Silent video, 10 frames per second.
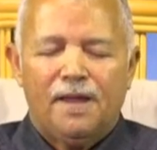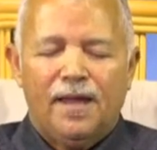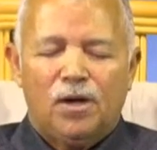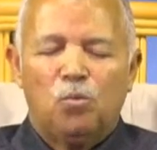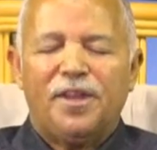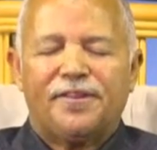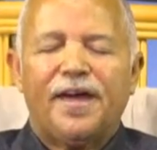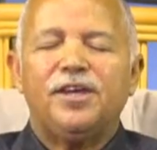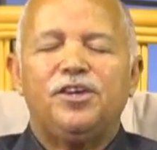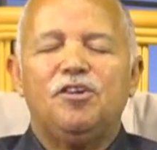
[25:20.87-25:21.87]
And we
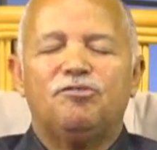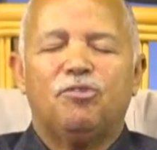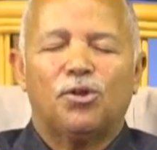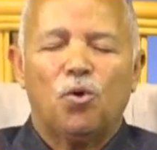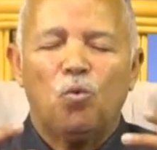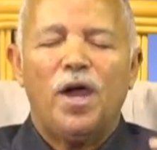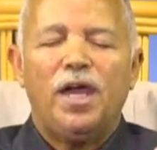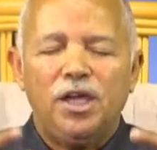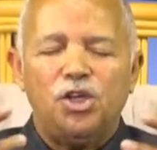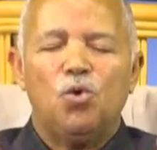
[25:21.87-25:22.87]
thank you for the way
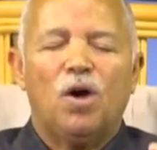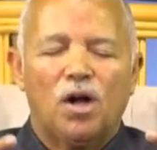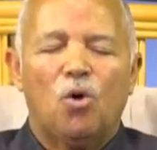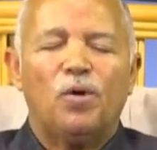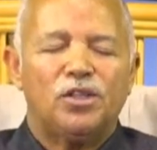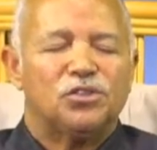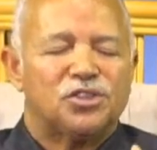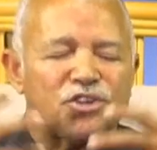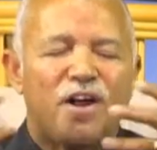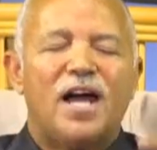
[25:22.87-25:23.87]
you are going to
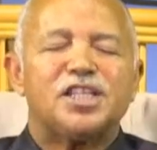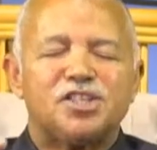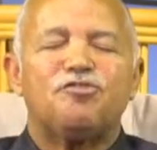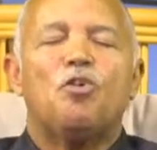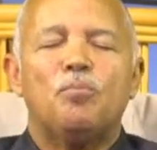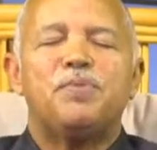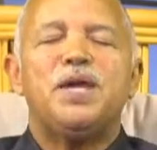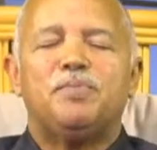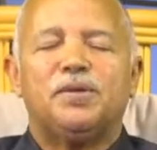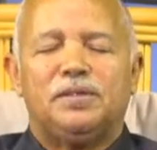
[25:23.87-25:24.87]
transform
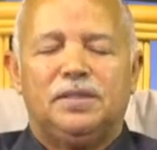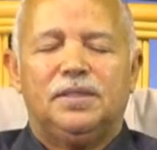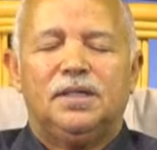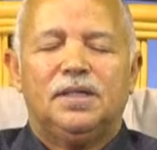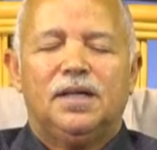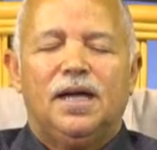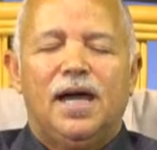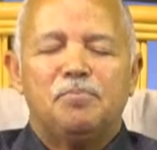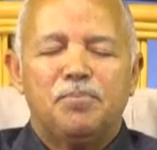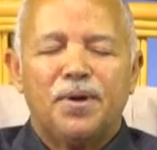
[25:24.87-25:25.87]
people
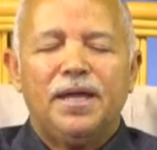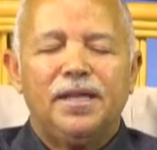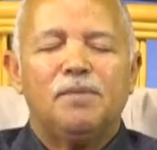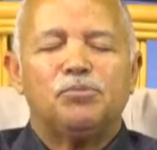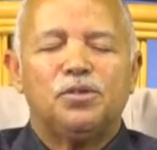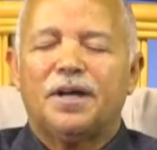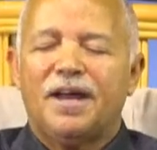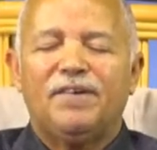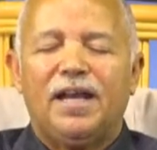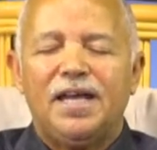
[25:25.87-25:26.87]
and bring them to the
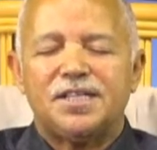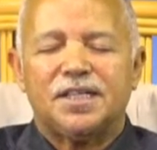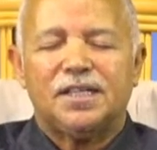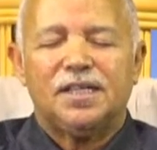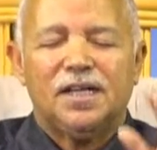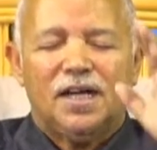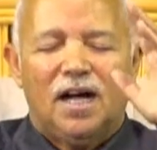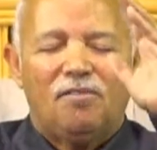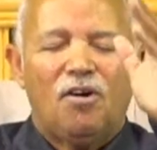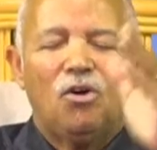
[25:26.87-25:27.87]
revelation
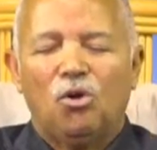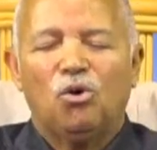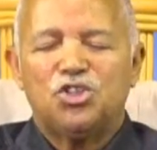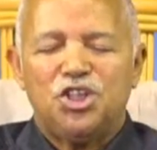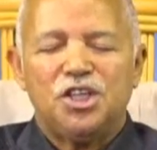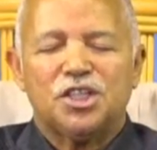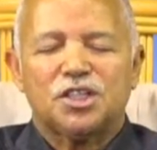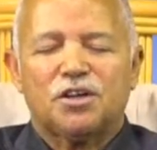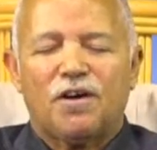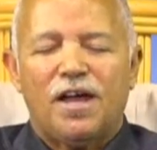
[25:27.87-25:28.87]
of our Lord
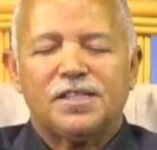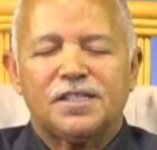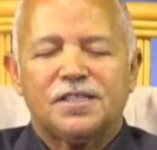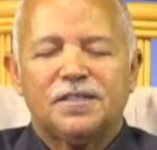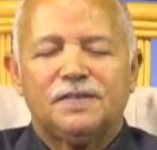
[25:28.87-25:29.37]
Jesus Christ.